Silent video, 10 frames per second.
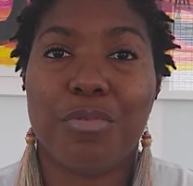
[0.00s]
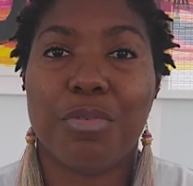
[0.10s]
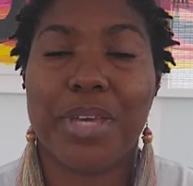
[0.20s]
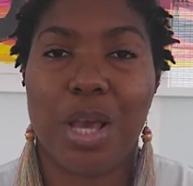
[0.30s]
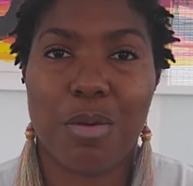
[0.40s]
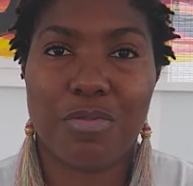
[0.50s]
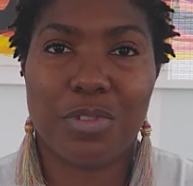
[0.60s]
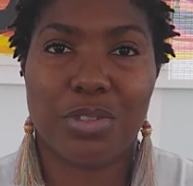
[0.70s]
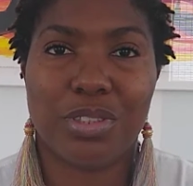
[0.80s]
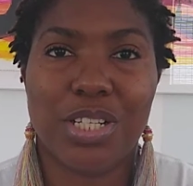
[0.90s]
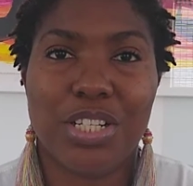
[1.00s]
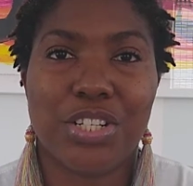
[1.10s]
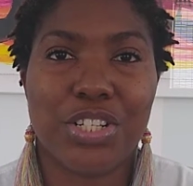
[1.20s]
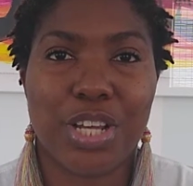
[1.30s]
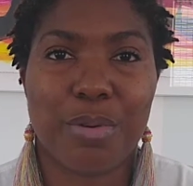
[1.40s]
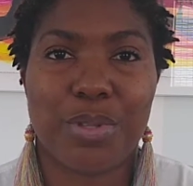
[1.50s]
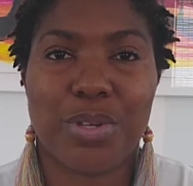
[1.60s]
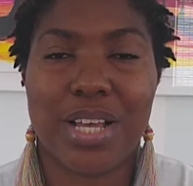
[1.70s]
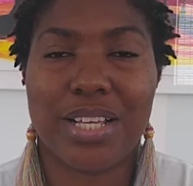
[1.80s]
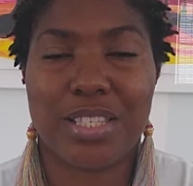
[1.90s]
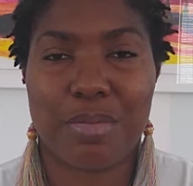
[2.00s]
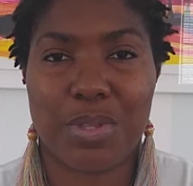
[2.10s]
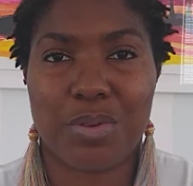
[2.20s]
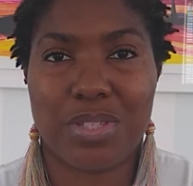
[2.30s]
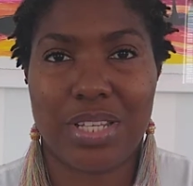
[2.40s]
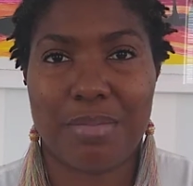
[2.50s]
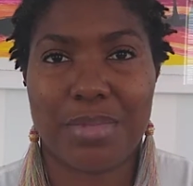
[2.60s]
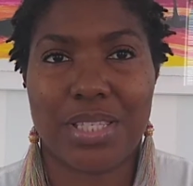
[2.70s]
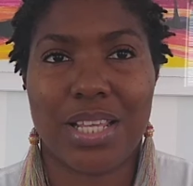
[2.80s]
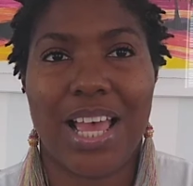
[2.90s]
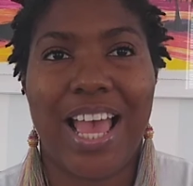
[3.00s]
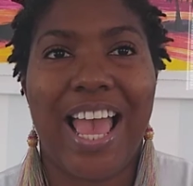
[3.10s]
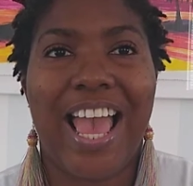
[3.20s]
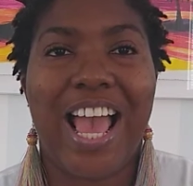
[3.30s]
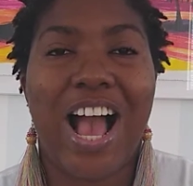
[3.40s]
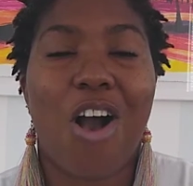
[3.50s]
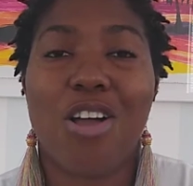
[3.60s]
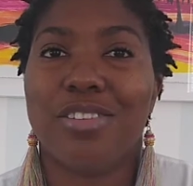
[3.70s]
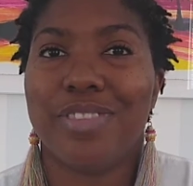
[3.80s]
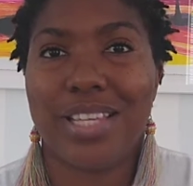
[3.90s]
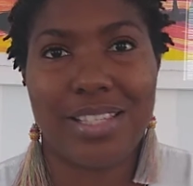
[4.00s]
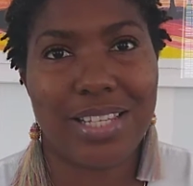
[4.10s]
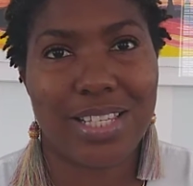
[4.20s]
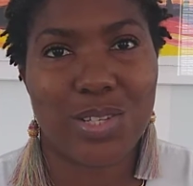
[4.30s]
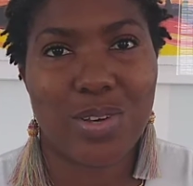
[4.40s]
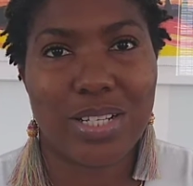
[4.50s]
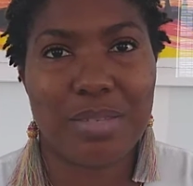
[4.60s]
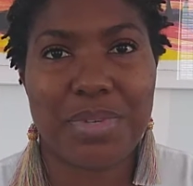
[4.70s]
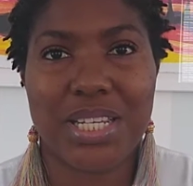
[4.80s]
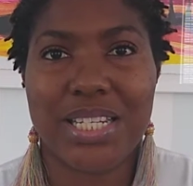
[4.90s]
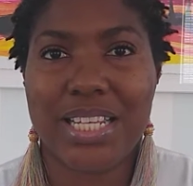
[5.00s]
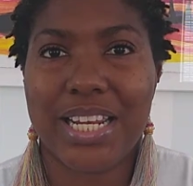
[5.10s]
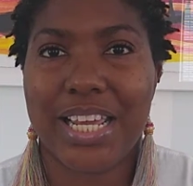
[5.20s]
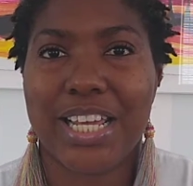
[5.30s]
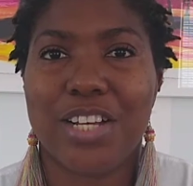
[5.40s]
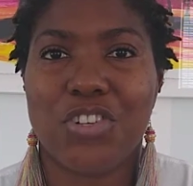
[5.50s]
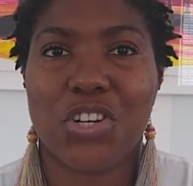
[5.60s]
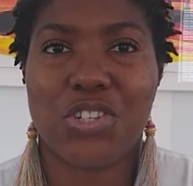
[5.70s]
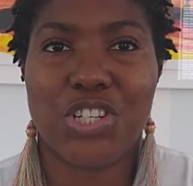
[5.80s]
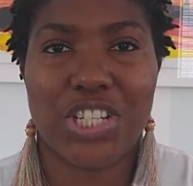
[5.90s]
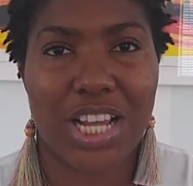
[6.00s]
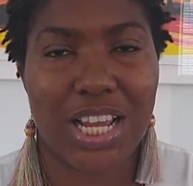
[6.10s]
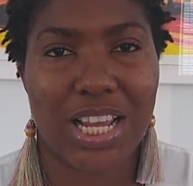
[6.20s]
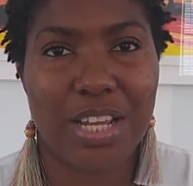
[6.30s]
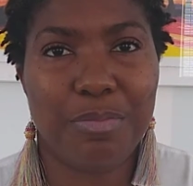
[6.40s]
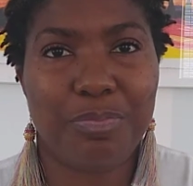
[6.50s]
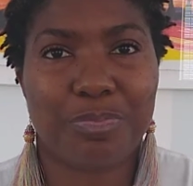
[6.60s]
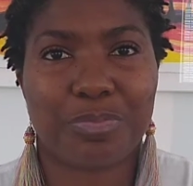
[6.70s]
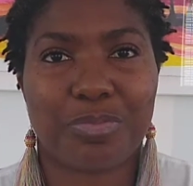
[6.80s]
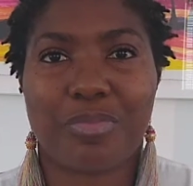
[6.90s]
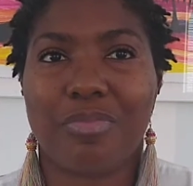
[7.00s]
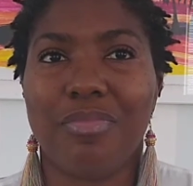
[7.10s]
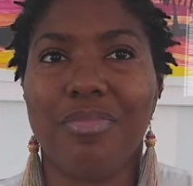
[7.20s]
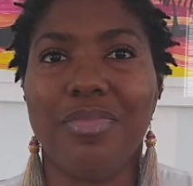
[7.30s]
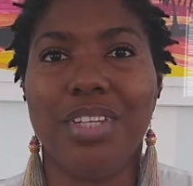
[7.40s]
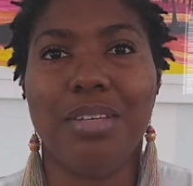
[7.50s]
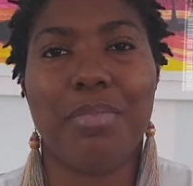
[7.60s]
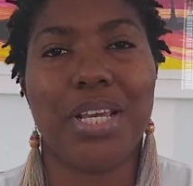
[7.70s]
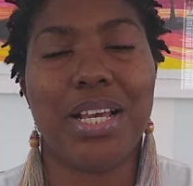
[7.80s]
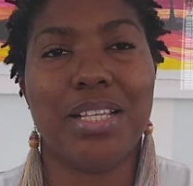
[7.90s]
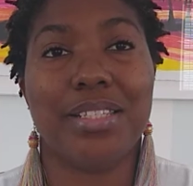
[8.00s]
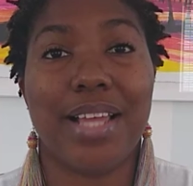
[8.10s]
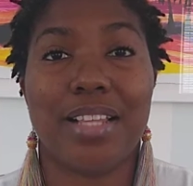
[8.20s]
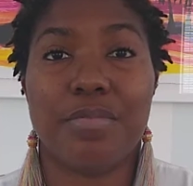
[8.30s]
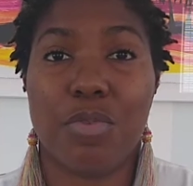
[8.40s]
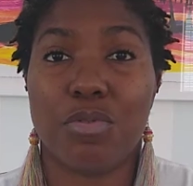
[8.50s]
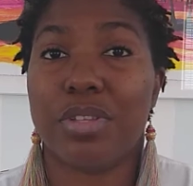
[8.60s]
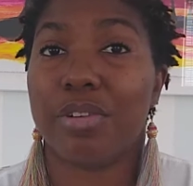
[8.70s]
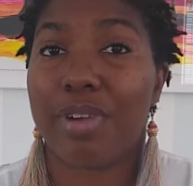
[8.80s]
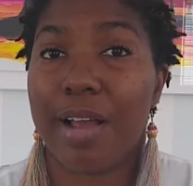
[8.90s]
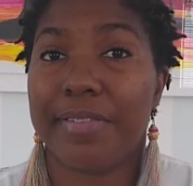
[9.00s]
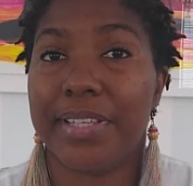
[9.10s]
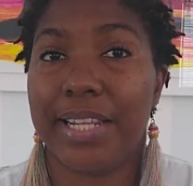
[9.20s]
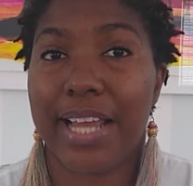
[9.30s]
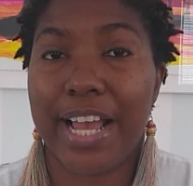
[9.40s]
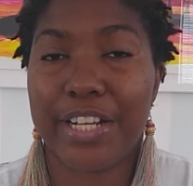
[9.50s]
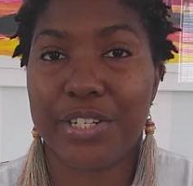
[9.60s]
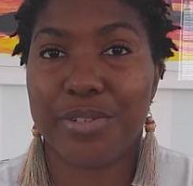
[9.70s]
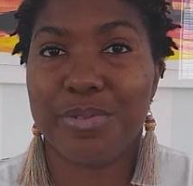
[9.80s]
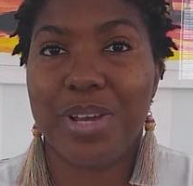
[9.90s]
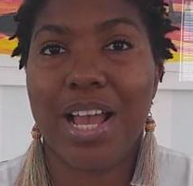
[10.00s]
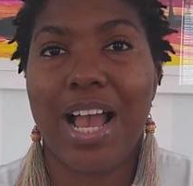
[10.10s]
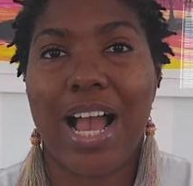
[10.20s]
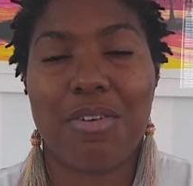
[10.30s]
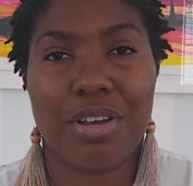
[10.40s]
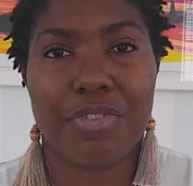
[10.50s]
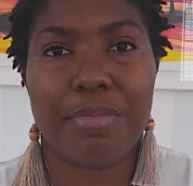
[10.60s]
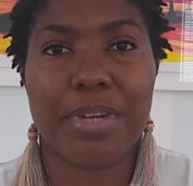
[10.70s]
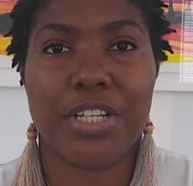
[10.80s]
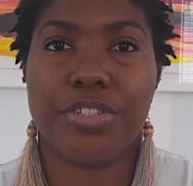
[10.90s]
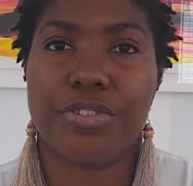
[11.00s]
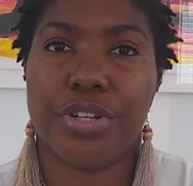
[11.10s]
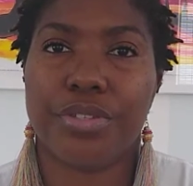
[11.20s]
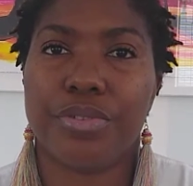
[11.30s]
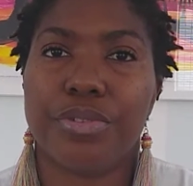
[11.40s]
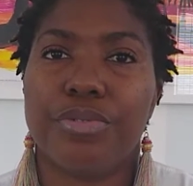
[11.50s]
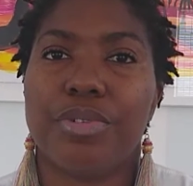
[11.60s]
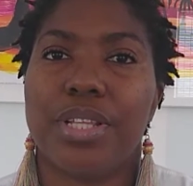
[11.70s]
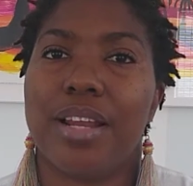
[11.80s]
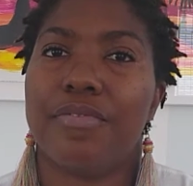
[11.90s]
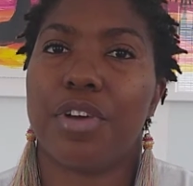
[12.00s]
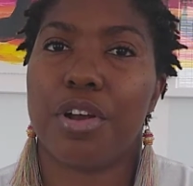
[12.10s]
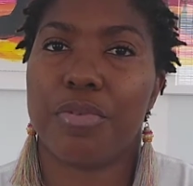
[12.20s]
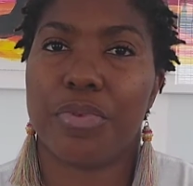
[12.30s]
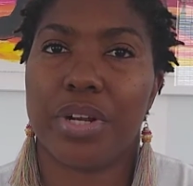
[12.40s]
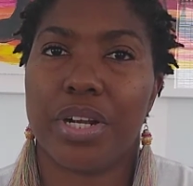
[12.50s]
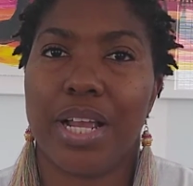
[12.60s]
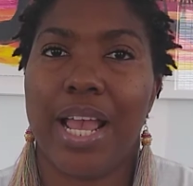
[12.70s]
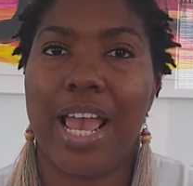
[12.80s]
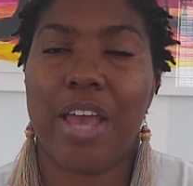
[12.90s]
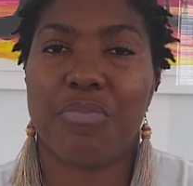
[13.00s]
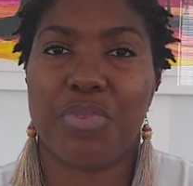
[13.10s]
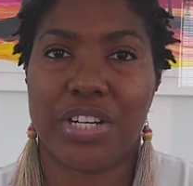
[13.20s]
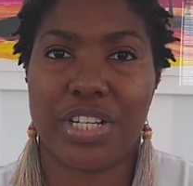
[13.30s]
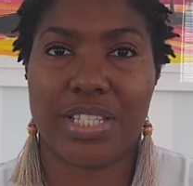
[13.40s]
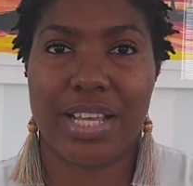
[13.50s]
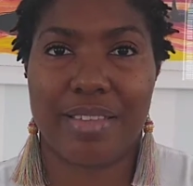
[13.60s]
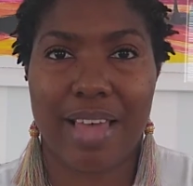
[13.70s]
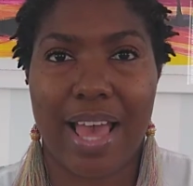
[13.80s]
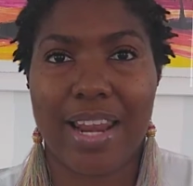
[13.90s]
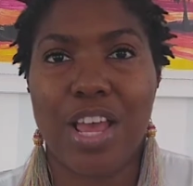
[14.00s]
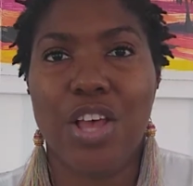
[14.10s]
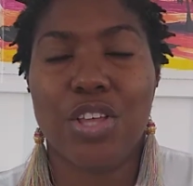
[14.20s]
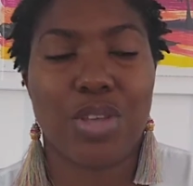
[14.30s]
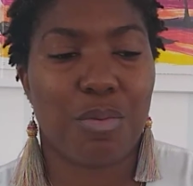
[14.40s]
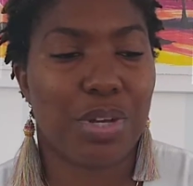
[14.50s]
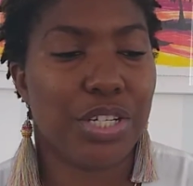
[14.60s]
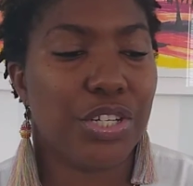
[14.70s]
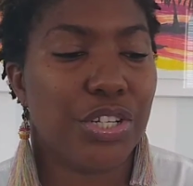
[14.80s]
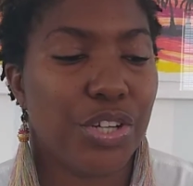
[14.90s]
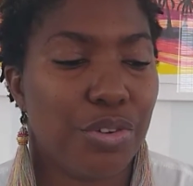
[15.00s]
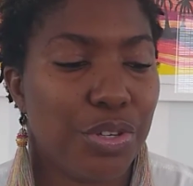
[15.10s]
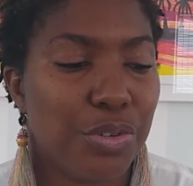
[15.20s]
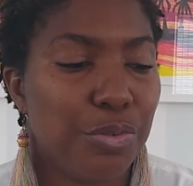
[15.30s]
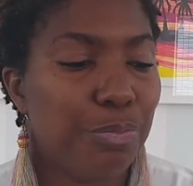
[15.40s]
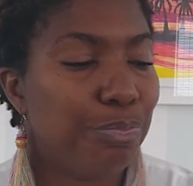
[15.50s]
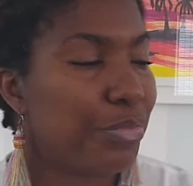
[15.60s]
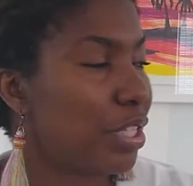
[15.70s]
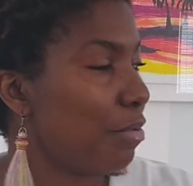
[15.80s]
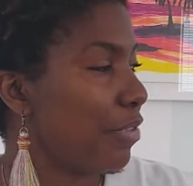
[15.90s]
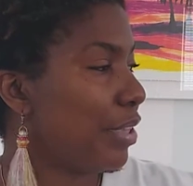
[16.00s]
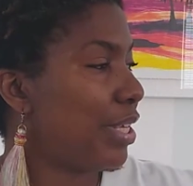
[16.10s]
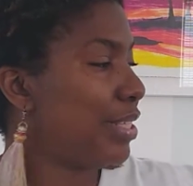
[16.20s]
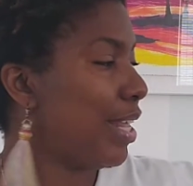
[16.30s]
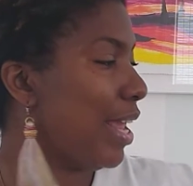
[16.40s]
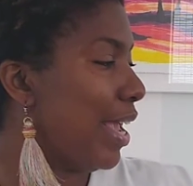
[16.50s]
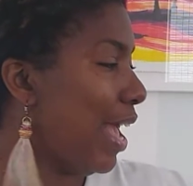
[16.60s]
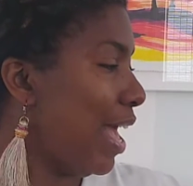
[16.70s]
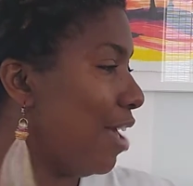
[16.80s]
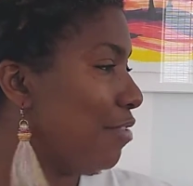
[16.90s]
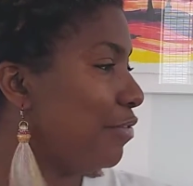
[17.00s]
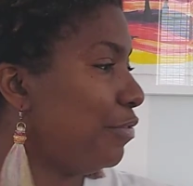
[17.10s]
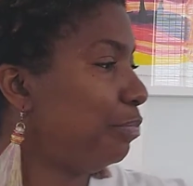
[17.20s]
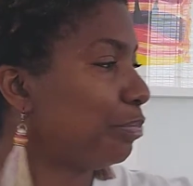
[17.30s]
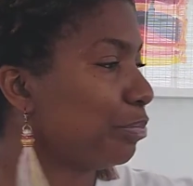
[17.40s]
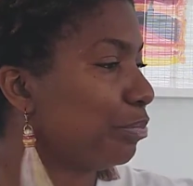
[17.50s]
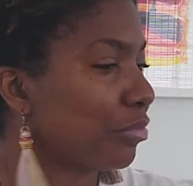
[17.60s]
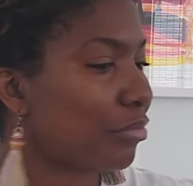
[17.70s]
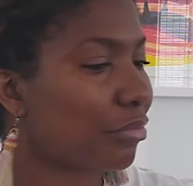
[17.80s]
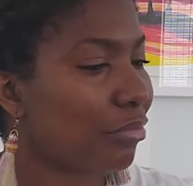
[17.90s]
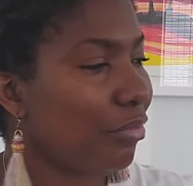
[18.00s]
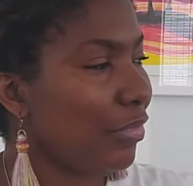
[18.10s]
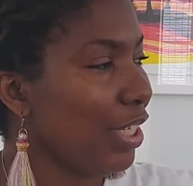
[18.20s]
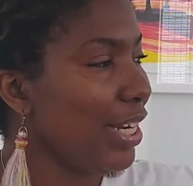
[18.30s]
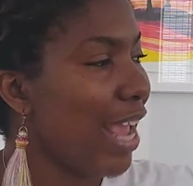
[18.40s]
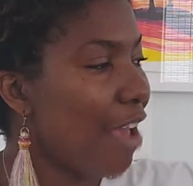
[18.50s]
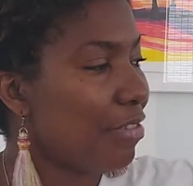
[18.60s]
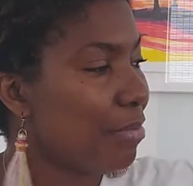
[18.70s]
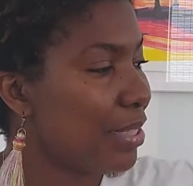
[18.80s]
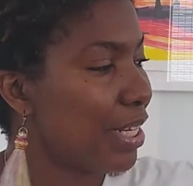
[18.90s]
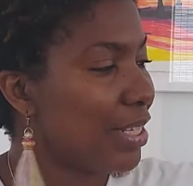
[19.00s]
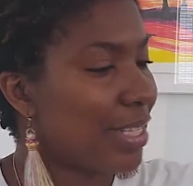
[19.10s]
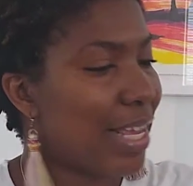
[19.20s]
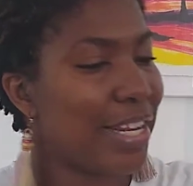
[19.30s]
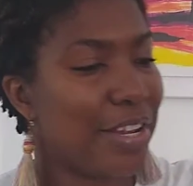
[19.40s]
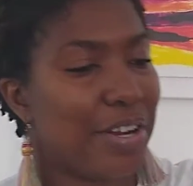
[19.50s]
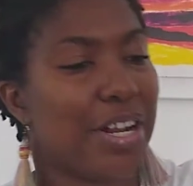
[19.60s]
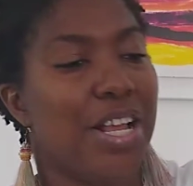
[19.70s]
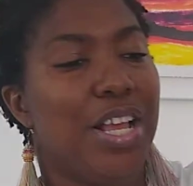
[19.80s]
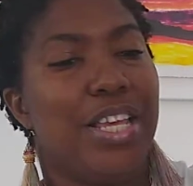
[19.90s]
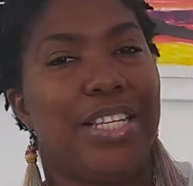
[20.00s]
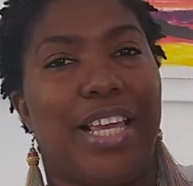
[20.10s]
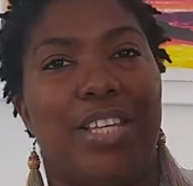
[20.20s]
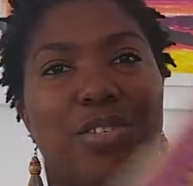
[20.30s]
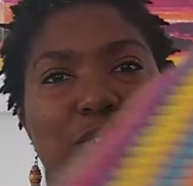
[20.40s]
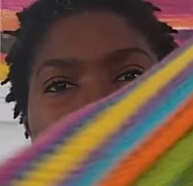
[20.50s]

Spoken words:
it would be helpful to share with you guys some of those tips. All of this is going to be knitting, crochet, because that's most of the crafting that I do. However, my children also do a lot of artwork and projects like that. So I wanted to show you some of the things that I have, and I have them set aside here in case you